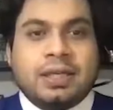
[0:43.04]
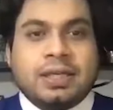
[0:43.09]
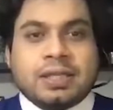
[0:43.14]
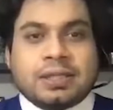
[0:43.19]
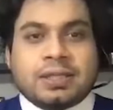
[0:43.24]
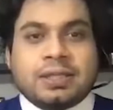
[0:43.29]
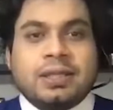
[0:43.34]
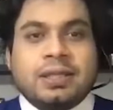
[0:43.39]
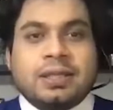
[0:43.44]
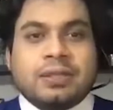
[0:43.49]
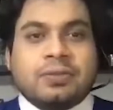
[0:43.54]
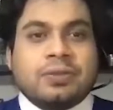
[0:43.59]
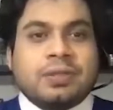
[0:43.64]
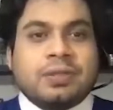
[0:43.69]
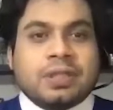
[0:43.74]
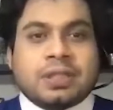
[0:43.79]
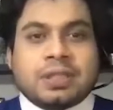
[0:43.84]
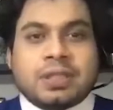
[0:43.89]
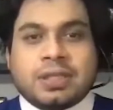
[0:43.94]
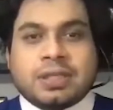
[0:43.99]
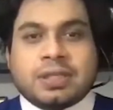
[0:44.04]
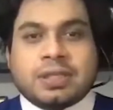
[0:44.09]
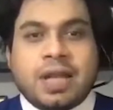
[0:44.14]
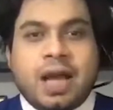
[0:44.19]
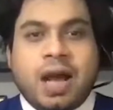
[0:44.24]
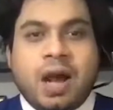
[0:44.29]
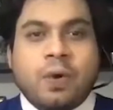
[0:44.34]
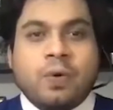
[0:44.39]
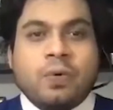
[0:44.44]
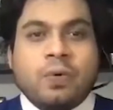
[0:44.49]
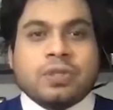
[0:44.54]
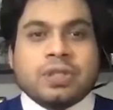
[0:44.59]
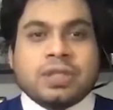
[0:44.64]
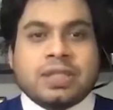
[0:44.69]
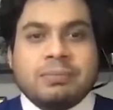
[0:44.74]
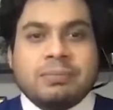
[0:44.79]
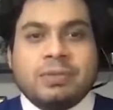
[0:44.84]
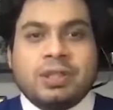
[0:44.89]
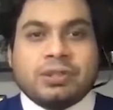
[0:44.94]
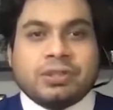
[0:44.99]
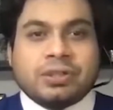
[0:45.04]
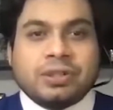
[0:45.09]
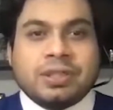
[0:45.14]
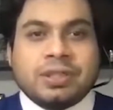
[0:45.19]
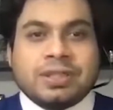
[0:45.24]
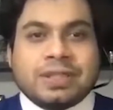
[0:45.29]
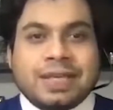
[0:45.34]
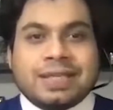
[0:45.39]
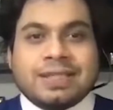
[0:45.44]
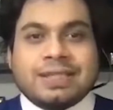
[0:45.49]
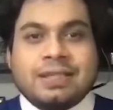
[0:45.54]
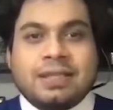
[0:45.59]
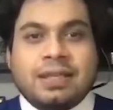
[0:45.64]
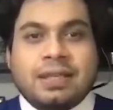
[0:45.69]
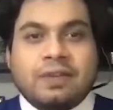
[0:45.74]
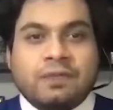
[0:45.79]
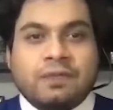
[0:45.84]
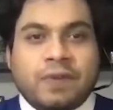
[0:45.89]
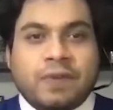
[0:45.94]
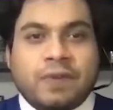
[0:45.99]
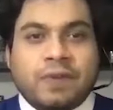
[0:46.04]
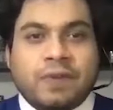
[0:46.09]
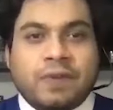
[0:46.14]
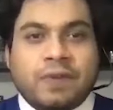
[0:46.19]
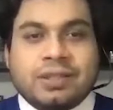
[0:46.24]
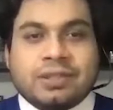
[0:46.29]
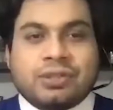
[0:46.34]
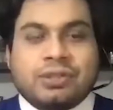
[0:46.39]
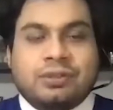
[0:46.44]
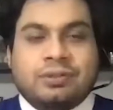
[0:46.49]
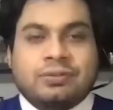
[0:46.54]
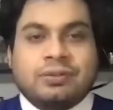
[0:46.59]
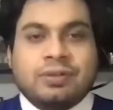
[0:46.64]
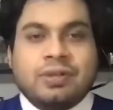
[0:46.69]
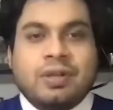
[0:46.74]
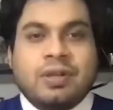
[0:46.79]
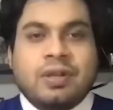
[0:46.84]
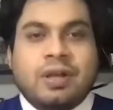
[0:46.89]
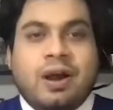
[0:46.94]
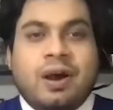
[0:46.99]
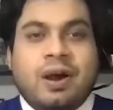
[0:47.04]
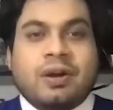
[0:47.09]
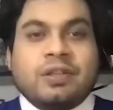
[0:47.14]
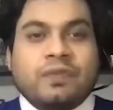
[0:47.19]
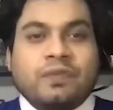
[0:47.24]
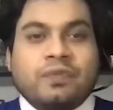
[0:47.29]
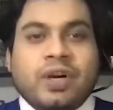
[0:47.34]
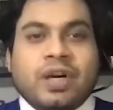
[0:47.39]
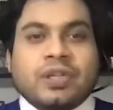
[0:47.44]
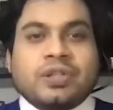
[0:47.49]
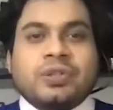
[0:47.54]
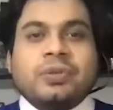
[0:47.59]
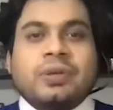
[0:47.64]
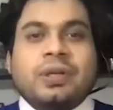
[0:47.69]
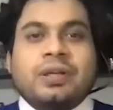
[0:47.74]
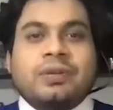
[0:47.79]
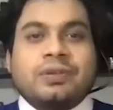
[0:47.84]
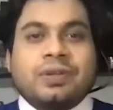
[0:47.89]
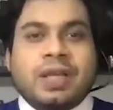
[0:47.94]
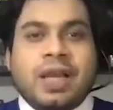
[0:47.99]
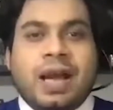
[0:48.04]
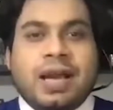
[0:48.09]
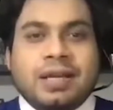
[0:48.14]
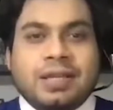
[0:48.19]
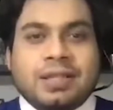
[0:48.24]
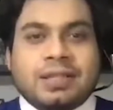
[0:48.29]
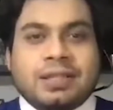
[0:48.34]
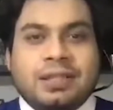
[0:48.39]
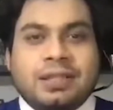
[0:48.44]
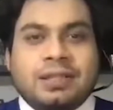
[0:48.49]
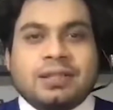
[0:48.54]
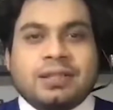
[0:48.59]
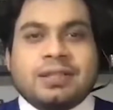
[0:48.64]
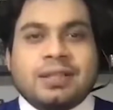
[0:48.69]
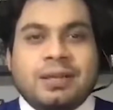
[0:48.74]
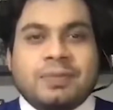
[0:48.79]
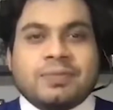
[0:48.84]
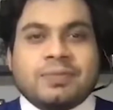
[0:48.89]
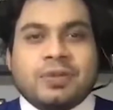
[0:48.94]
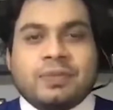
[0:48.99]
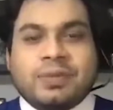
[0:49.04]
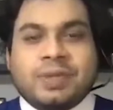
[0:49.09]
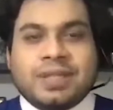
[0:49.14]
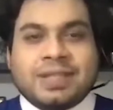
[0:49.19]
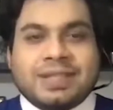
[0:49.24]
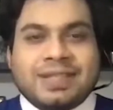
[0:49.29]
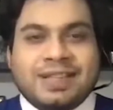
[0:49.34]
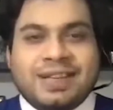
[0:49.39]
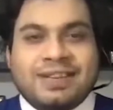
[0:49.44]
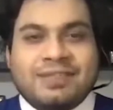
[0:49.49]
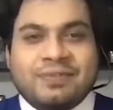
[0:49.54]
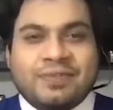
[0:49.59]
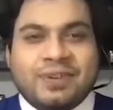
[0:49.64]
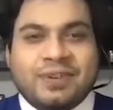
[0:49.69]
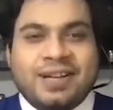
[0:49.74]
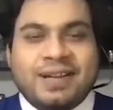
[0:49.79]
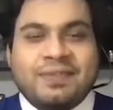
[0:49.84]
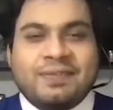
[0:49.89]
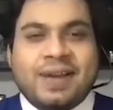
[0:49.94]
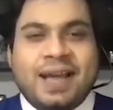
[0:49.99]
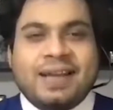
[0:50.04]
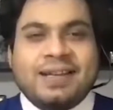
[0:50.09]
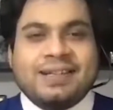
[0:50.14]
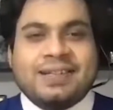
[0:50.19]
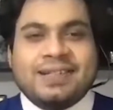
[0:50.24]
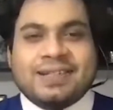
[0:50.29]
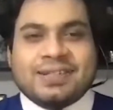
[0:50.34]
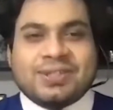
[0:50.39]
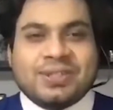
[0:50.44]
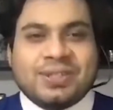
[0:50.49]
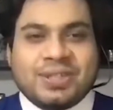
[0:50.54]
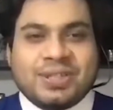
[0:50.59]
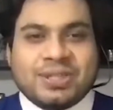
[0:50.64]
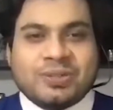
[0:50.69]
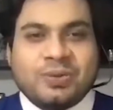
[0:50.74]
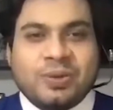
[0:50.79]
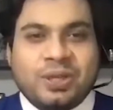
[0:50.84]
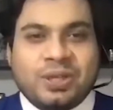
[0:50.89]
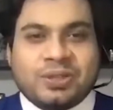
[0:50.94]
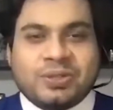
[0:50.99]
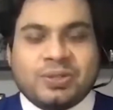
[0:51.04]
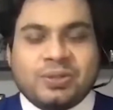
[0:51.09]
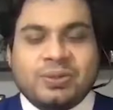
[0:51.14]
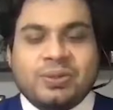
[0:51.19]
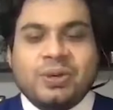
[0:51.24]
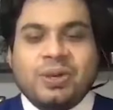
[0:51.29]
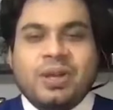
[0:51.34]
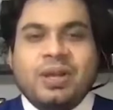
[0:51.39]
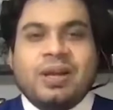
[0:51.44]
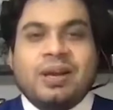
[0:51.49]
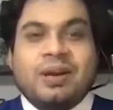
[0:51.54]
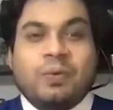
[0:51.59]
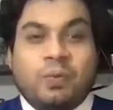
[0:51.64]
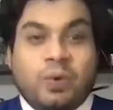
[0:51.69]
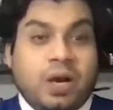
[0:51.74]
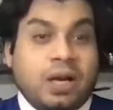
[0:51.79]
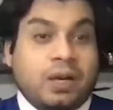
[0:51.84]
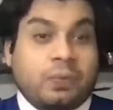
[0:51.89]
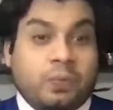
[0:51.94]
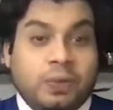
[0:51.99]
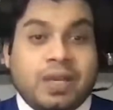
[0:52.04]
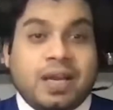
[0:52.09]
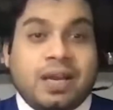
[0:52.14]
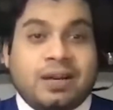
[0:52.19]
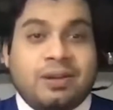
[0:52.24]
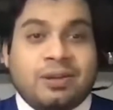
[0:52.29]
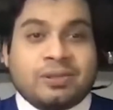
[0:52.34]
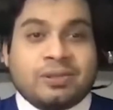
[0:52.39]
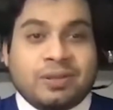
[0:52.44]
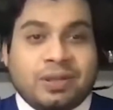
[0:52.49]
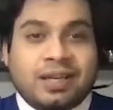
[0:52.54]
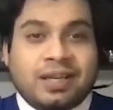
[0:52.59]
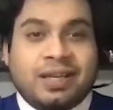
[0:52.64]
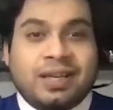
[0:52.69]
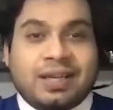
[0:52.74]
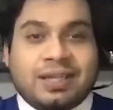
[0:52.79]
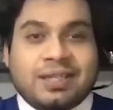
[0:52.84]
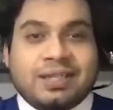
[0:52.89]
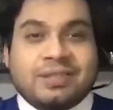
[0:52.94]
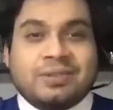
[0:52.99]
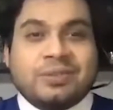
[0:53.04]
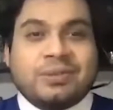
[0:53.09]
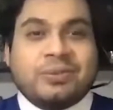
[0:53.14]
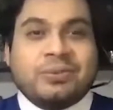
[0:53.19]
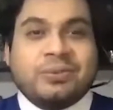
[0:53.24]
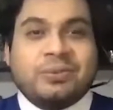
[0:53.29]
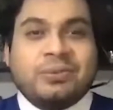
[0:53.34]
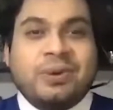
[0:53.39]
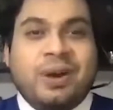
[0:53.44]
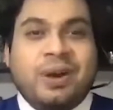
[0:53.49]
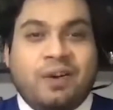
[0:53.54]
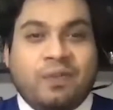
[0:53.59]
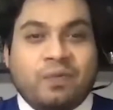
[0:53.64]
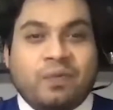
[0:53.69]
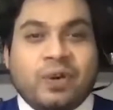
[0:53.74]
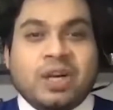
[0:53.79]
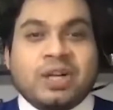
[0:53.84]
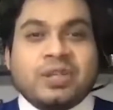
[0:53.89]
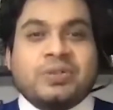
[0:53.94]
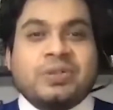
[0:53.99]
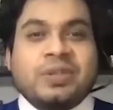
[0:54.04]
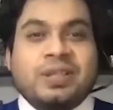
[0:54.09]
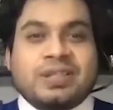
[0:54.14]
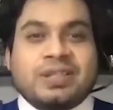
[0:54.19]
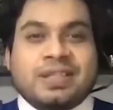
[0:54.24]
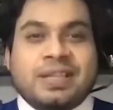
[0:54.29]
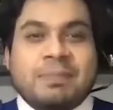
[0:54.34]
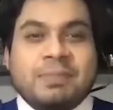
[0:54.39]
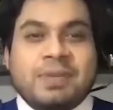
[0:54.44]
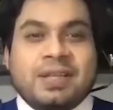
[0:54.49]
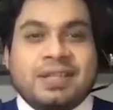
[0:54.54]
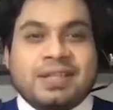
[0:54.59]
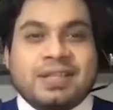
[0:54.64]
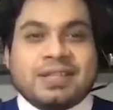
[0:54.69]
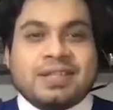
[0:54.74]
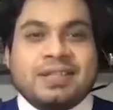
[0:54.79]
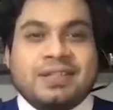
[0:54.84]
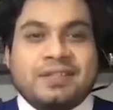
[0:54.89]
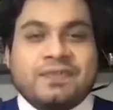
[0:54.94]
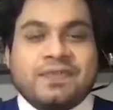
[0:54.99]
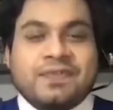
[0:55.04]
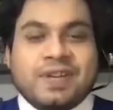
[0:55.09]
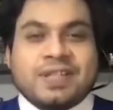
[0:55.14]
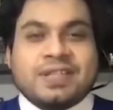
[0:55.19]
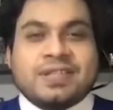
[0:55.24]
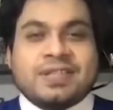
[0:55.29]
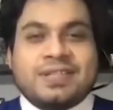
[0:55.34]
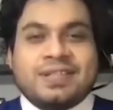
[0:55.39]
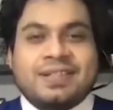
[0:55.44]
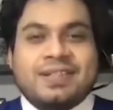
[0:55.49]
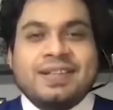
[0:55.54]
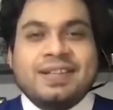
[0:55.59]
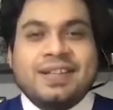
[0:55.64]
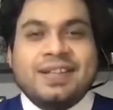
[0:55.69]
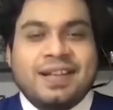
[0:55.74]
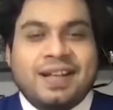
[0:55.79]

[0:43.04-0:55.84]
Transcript: He is here to discuss how simulation testing and validation, or the virtual reality in terms of testing and validation, is going to work. We are also connecting through a virtual summit. This is the first